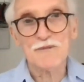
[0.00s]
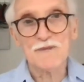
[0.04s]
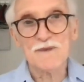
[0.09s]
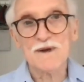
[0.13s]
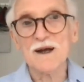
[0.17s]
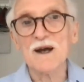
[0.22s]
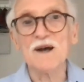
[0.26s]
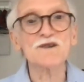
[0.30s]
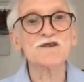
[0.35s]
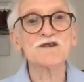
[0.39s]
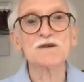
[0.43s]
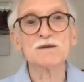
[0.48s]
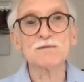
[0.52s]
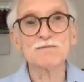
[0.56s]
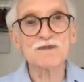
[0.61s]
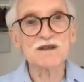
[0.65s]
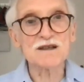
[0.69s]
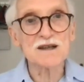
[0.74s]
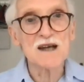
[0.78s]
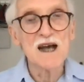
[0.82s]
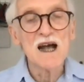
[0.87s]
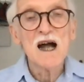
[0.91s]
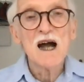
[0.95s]

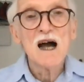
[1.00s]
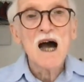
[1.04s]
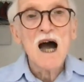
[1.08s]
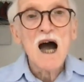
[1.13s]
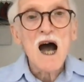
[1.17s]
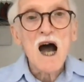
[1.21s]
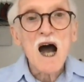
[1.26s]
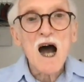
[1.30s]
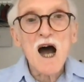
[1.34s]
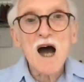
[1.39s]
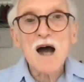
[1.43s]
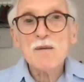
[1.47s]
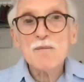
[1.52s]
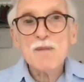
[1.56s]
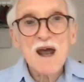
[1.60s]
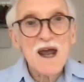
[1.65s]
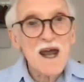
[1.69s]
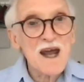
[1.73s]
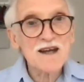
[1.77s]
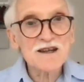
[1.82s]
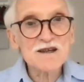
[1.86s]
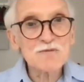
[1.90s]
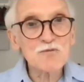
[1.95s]
customs, I'm
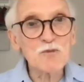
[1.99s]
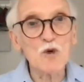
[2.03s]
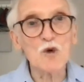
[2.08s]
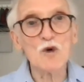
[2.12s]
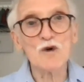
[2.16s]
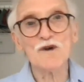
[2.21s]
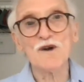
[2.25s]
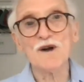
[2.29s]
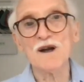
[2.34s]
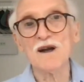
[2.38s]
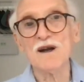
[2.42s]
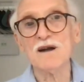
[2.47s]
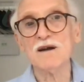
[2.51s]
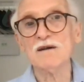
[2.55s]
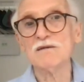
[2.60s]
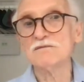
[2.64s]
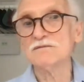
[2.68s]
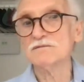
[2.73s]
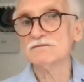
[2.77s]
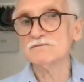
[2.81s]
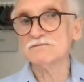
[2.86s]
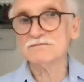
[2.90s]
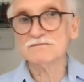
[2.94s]

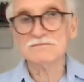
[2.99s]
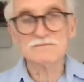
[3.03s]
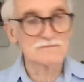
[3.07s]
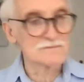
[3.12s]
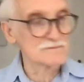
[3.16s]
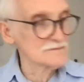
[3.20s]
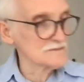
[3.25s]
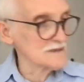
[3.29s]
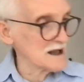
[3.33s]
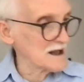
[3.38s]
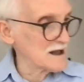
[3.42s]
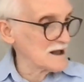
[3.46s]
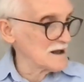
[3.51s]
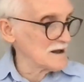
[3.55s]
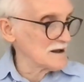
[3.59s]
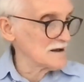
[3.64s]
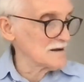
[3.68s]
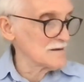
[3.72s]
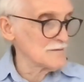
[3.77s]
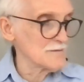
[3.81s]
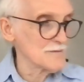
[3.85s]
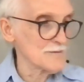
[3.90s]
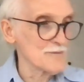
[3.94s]
exporting
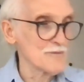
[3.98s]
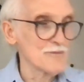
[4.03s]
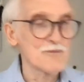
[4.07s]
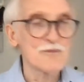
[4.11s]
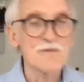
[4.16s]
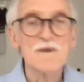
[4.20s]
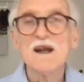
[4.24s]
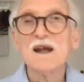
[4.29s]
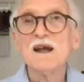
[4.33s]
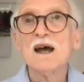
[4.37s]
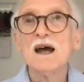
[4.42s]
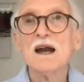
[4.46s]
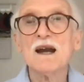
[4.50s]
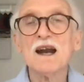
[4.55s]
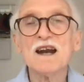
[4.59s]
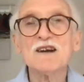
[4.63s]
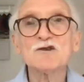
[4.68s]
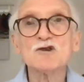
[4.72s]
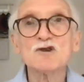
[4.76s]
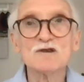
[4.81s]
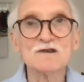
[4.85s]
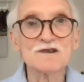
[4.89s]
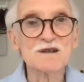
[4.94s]

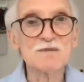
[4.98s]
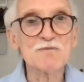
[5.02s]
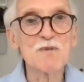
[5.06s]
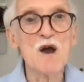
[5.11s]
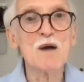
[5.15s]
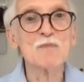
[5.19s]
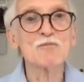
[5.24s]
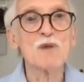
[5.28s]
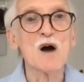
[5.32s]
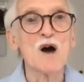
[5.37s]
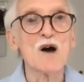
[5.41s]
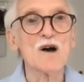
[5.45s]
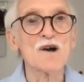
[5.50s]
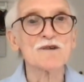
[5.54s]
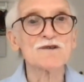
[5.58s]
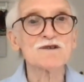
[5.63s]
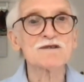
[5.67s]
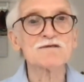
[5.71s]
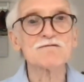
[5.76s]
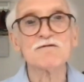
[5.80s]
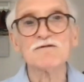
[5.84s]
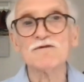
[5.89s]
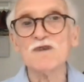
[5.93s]
electrical spare
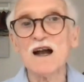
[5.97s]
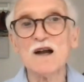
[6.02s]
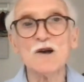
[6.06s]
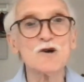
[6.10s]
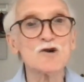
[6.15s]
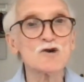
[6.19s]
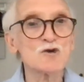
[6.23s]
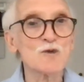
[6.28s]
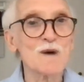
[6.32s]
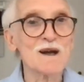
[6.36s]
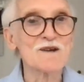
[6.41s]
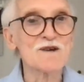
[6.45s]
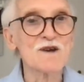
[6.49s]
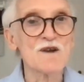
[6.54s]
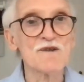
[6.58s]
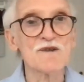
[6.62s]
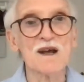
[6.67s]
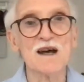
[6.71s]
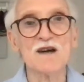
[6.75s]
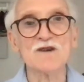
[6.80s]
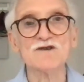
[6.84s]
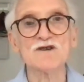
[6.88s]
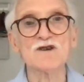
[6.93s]
parts, value
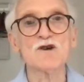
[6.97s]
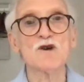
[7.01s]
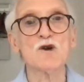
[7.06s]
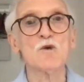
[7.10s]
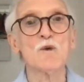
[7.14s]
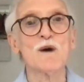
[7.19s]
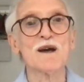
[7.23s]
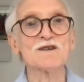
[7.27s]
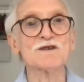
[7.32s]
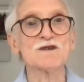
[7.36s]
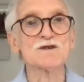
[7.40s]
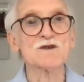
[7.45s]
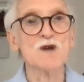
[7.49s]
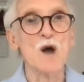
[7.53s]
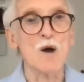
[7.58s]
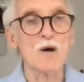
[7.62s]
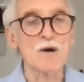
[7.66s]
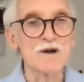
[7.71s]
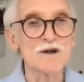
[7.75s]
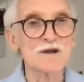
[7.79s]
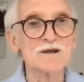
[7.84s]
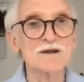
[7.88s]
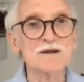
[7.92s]

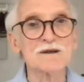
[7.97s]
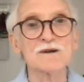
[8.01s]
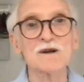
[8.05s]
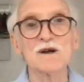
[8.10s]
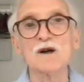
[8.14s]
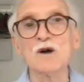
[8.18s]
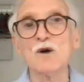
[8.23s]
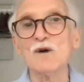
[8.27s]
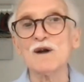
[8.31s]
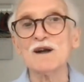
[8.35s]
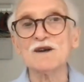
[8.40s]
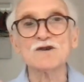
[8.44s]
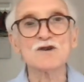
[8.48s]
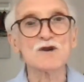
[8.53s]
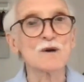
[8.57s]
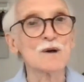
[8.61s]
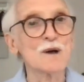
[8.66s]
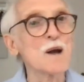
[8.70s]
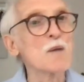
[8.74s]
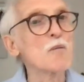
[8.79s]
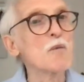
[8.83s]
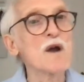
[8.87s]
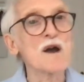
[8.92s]
$20,000 and they're going to
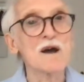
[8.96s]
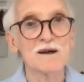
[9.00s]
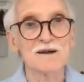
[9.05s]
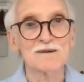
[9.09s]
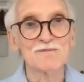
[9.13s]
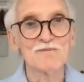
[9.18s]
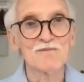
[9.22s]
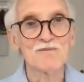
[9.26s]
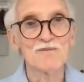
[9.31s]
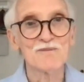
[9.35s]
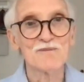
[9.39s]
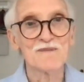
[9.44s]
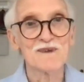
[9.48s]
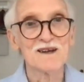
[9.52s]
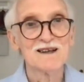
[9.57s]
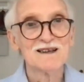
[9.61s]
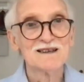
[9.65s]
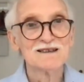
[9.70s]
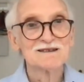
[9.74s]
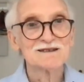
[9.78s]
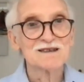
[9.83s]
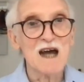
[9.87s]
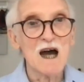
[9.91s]
Libya.
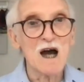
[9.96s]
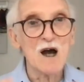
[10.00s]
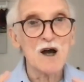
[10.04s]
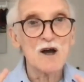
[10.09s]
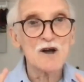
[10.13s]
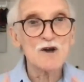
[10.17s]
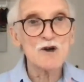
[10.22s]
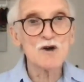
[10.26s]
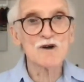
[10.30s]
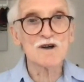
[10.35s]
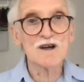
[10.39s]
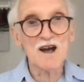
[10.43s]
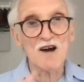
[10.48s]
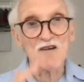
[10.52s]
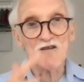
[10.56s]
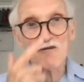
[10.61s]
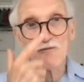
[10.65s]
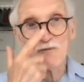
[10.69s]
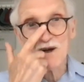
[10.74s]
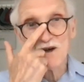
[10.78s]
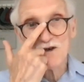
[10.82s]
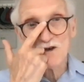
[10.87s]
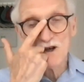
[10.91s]
Now, your
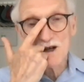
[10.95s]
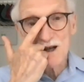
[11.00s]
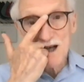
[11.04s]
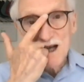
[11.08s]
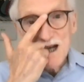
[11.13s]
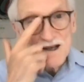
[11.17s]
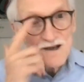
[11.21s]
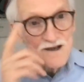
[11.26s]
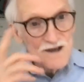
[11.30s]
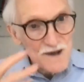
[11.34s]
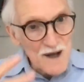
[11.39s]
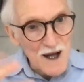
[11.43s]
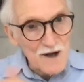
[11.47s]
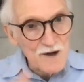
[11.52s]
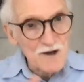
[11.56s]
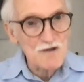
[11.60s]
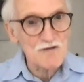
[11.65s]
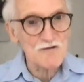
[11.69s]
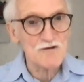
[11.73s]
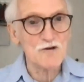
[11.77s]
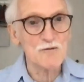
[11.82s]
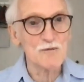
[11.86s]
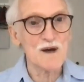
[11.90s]
government needs that
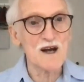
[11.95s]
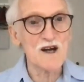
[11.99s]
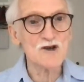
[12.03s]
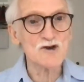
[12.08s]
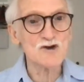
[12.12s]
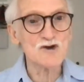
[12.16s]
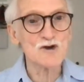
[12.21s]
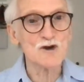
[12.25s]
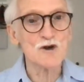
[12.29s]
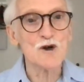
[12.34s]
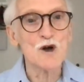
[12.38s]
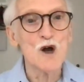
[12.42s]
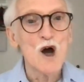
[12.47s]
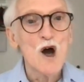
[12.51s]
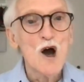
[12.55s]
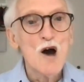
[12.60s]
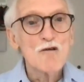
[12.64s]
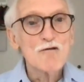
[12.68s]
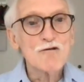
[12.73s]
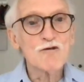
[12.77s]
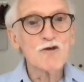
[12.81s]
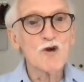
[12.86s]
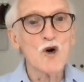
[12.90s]
information
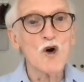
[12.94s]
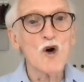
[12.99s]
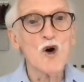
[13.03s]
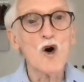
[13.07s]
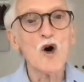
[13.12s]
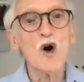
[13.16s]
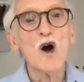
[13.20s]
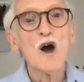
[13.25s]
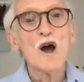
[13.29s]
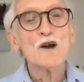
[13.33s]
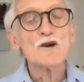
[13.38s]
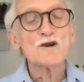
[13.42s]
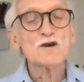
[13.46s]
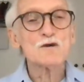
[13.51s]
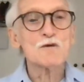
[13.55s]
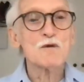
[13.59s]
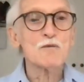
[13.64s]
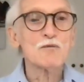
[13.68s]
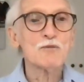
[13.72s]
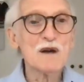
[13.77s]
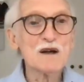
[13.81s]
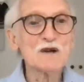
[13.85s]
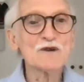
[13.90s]

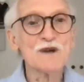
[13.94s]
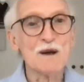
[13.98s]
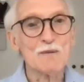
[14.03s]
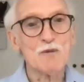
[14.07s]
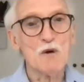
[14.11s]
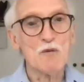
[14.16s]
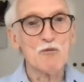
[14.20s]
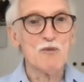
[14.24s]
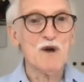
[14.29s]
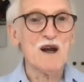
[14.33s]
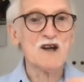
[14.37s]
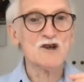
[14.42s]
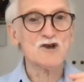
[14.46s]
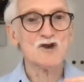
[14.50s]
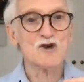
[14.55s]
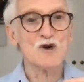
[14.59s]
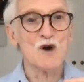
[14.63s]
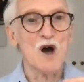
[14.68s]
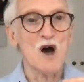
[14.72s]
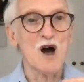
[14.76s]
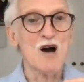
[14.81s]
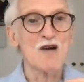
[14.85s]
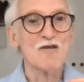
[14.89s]
to build up a
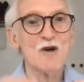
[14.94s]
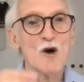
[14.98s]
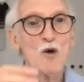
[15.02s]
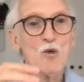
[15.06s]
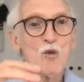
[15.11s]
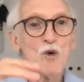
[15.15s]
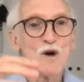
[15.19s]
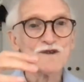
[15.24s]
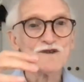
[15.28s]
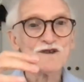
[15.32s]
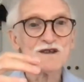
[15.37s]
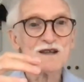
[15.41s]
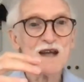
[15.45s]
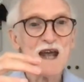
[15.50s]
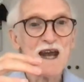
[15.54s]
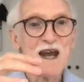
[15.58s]
picture of what's